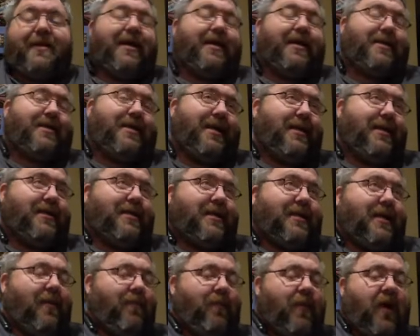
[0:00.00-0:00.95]
This
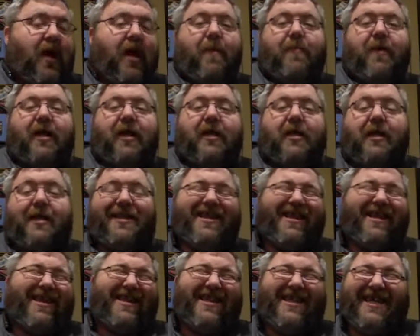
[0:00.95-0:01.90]
is, in my opinion,
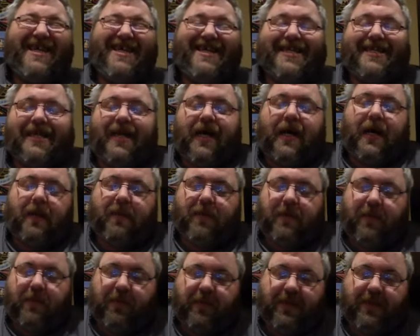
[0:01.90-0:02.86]
the least
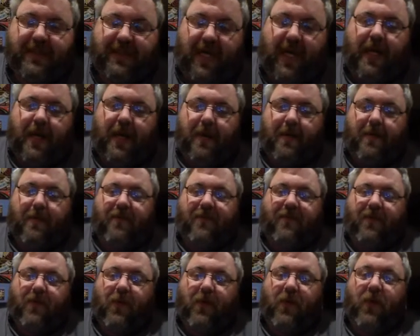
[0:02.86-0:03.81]
optimal setup
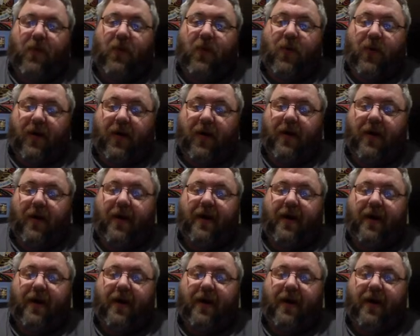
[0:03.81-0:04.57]
for